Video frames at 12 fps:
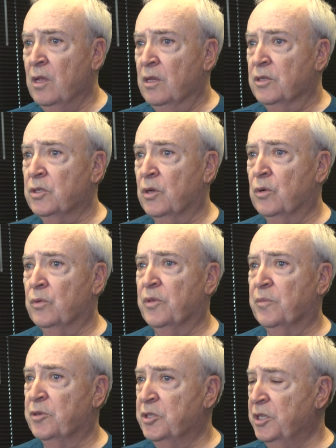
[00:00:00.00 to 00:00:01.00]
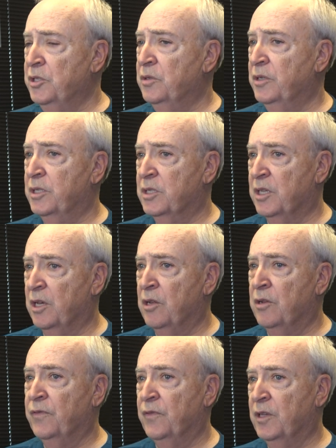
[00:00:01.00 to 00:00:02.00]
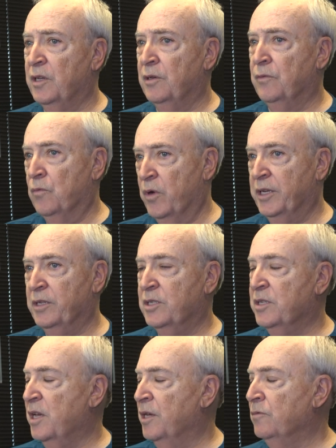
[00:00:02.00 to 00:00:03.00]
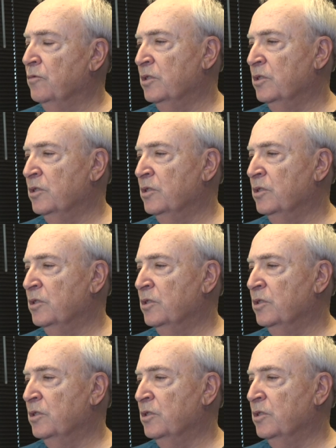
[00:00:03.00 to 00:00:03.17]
So the procedure itself, when it's done,